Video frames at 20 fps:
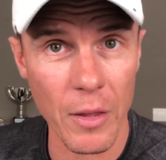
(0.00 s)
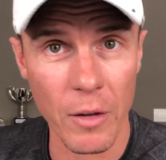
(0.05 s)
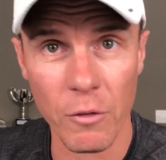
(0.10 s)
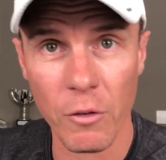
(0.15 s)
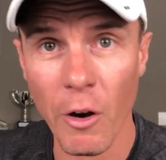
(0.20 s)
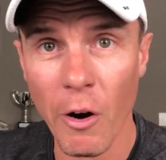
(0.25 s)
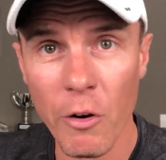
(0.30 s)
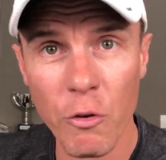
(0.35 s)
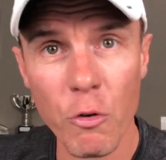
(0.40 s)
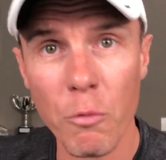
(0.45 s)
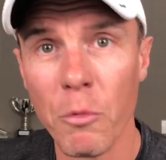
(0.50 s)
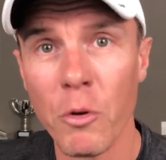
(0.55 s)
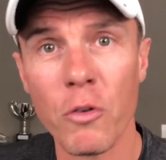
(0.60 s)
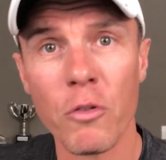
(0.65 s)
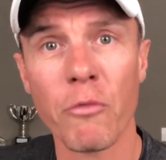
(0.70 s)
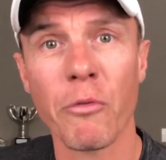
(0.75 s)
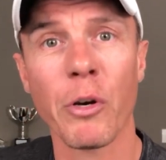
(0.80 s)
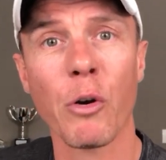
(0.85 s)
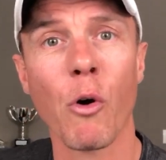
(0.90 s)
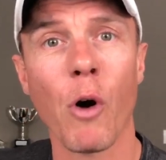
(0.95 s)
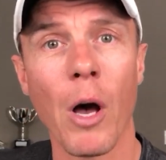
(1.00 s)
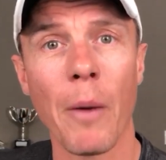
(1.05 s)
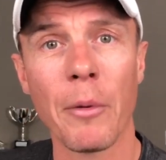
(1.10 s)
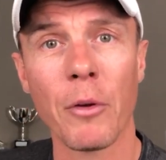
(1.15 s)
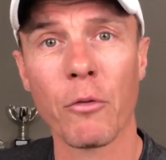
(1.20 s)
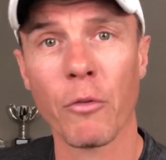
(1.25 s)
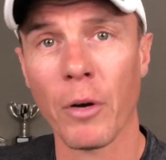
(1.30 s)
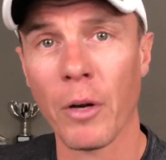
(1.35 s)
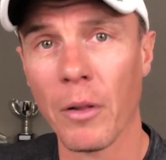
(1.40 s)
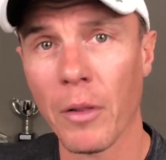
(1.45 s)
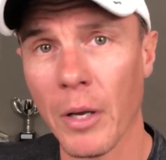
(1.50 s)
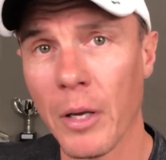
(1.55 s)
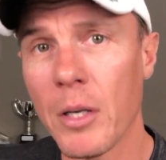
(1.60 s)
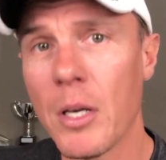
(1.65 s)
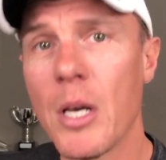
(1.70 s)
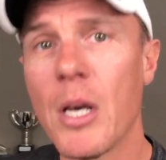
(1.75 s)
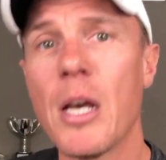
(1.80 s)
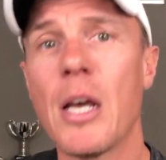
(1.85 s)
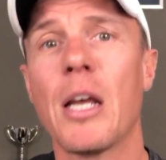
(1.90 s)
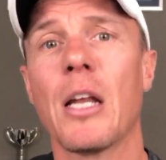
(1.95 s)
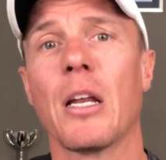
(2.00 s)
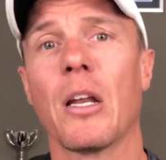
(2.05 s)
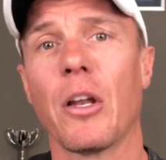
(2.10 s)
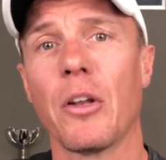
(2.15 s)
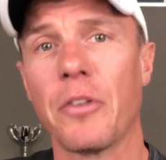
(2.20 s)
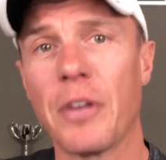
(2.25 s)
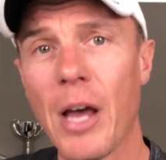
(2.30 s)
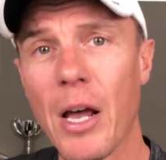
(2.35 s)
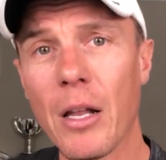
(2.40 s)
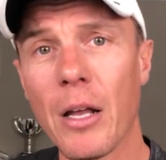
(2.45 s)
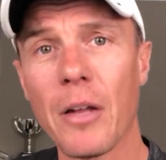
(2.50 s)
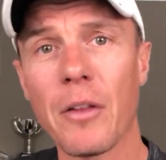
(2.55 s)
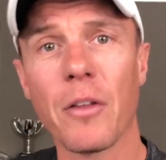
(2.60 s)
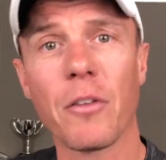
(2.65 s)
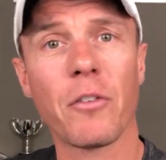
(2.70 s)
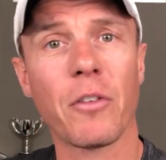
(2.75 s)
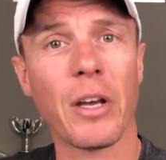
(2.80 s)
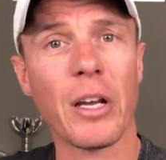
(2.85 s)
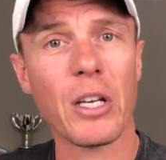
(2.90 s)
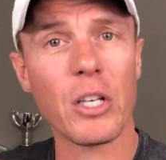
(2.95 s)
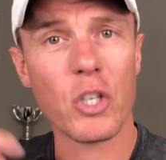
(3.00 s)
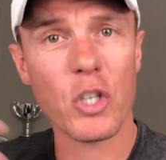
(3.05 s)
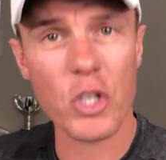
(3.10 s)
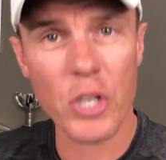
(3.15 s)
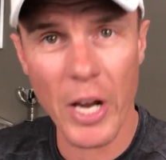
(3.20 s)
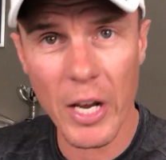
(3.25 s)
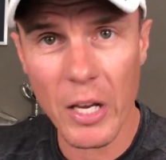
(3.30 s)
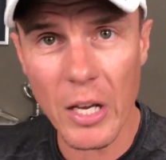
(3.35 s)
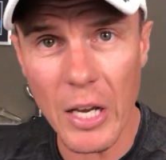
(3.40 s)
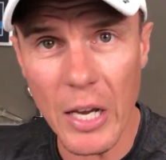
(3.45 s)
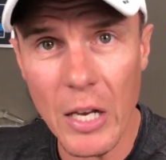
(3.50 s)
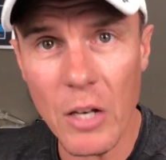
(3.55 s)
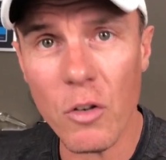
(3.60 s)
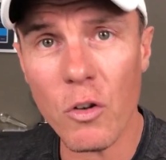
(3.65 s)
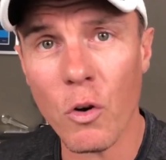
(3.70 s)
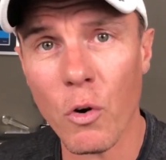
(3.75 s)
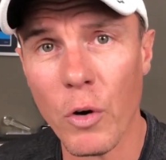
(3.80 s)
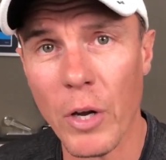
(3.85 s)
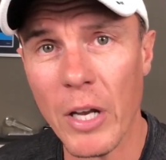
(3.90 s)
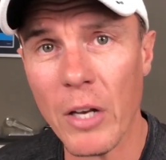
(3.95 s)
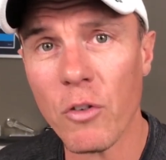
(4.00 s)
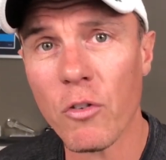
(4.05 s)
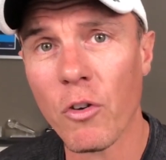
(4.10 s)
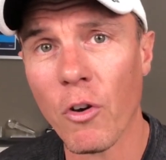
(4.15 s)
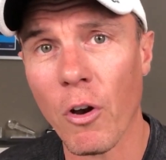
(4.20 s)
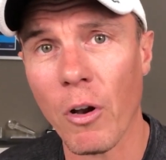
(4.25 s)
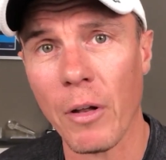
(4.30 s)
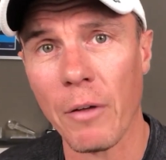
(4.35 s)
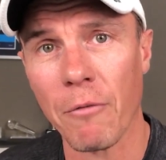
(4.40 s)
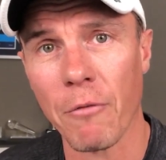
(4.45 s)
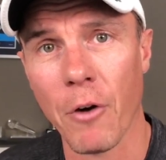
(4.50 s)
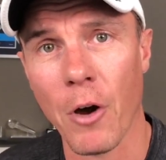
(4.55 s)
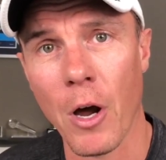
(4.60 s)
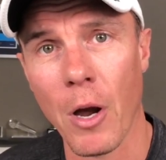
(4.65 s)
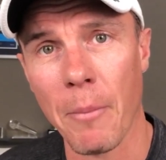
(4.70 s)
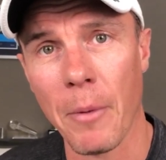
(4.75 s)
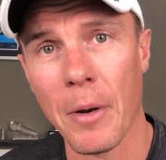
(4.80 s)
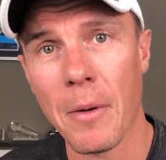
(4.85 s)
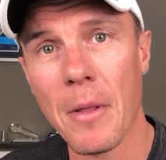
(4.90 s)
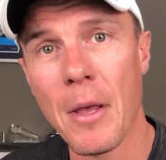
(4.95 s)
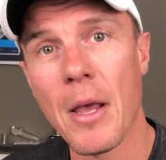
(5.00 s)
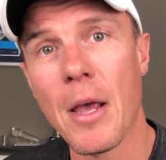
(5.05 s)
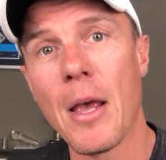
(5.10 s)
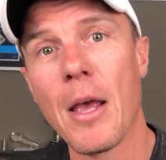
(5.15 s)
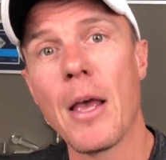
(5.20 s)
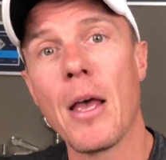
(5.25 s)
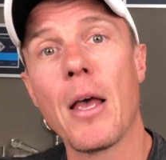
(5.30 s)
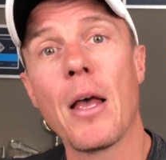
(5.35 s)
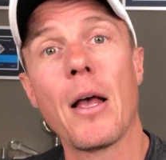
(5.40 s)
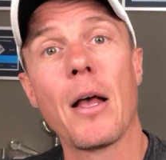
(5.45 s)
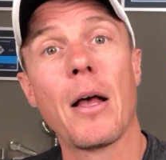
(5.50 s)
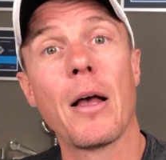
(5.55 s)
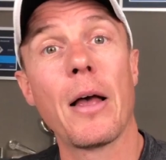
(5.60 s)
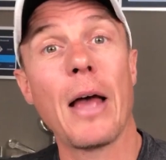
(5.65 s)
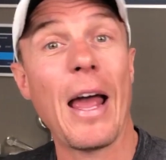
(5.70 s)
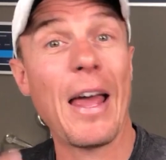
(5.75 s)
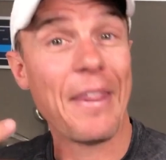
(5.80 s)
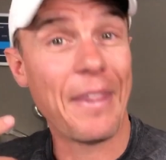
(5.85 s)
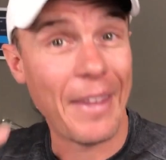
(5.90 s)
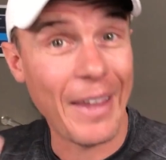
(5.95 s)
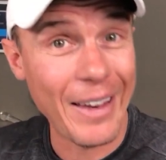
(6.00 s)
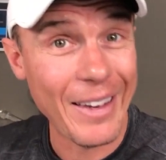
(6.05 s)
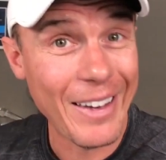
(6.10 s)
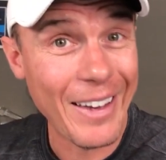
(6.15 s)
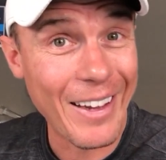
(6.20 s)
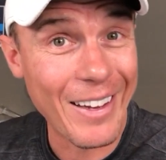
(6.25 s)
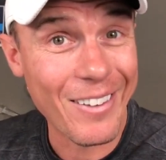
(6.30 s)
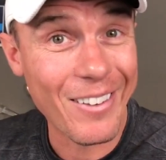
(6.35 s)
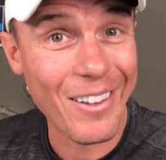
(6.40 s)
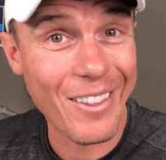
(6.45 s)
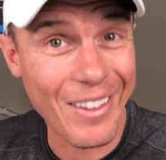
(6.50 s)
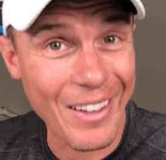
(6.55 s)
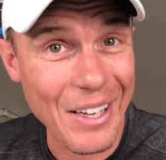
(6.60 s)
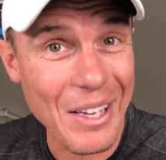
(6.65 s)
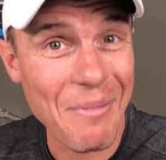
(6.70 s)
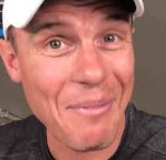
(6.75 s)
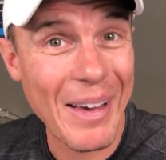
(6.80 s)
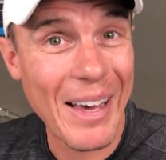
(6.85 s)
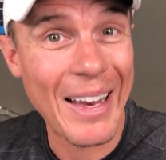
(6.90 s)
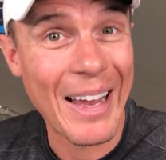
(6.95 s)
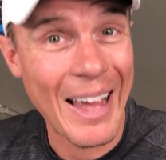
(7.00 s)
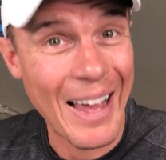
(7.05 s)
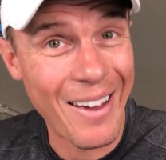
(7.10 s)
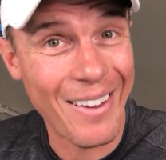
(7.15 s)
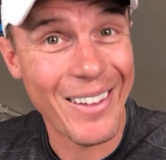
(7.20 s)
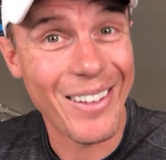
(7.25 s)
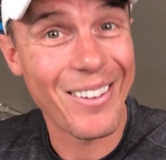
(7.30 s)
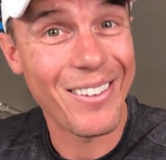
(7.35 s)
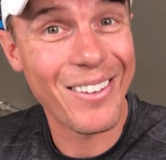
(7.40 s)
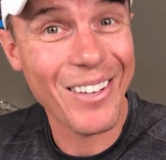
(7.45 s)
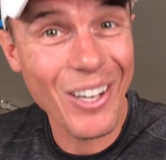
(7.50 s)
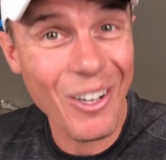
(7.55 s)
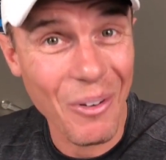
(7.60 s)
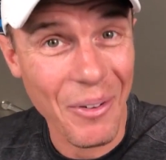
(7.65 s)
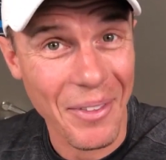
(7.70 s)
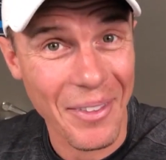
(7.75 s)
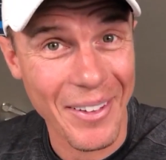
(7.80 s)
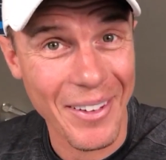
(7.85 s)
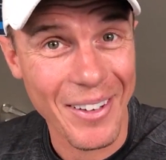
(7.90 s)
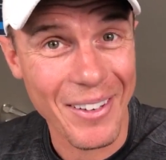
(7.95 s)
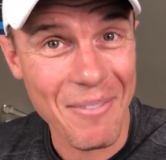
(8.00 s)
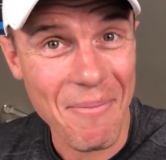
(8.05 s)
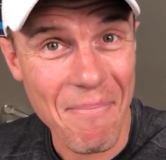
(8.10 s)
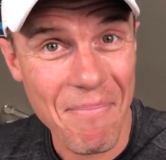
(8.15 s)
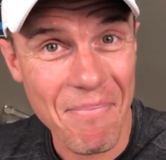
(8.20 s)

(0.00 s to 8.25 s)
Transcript: There's no attribution requirements or anything. Download the set, check in your internal environment, and then you get to think about how you deal with it.